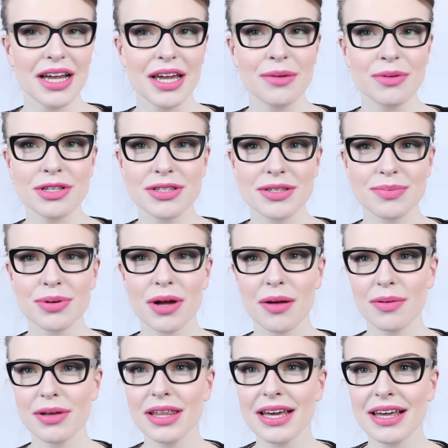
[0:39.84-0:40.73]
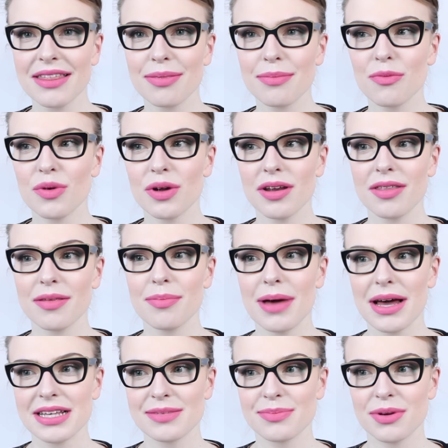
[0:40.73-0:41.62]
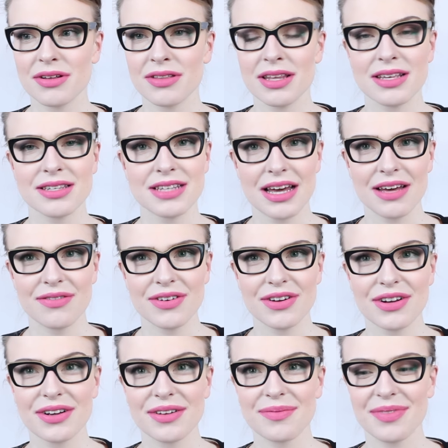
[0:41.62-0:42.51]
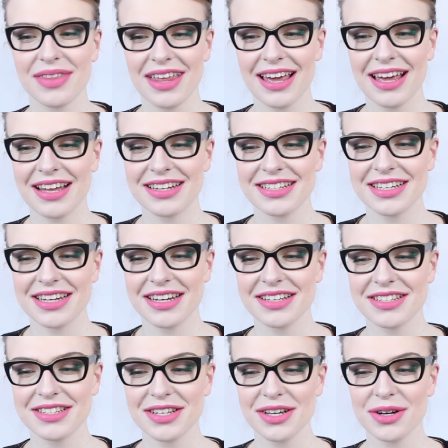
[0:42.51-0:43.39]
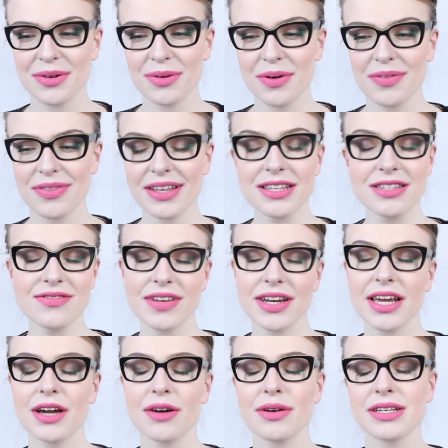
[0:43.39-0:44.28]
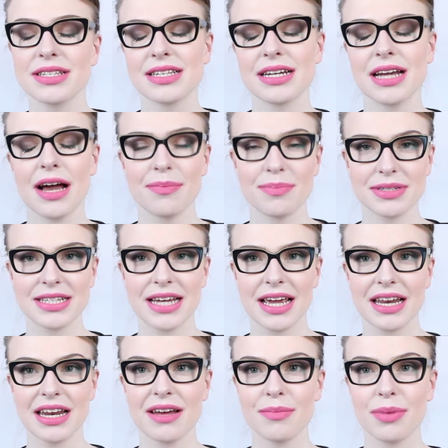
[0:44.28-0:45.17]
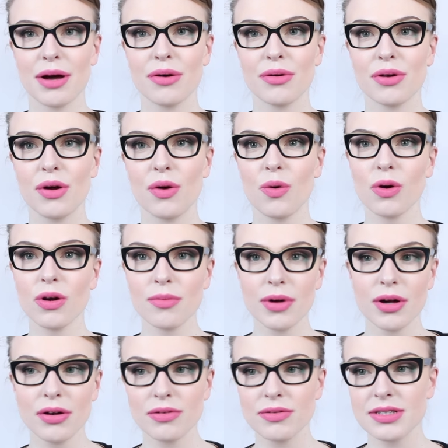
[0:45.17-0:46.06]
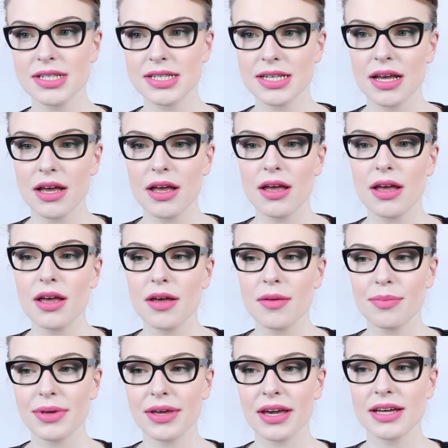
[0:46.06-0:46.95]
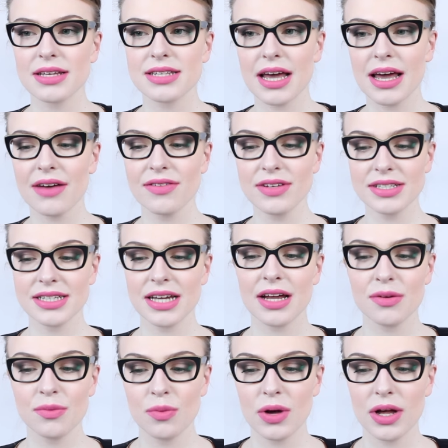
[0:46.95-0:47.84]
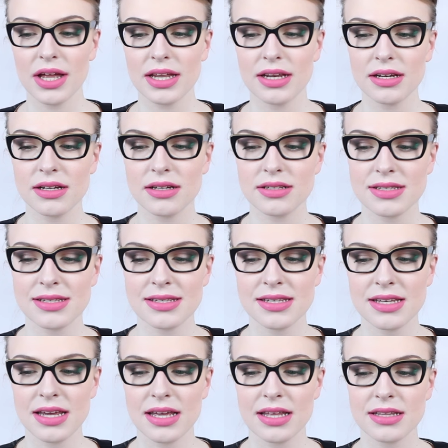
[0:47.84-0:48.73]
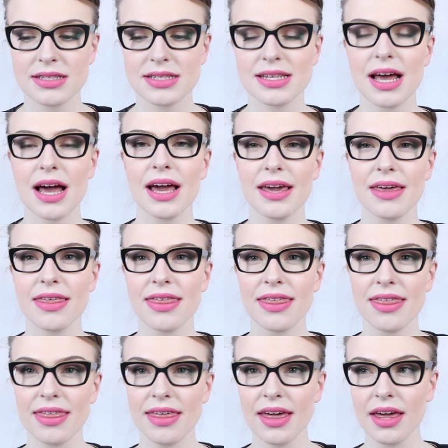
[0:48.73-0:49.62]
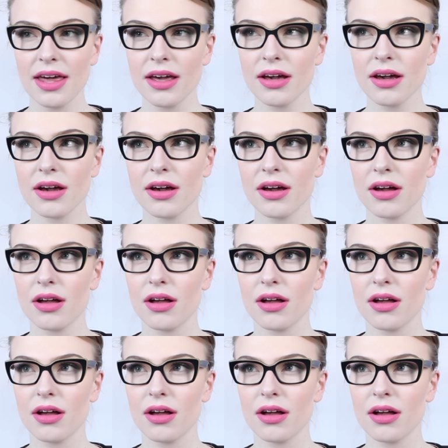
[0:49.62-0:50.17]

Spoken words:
it was probably one of the best birthdays ever. And so this video is an update about hormones, because I haven't done one since I think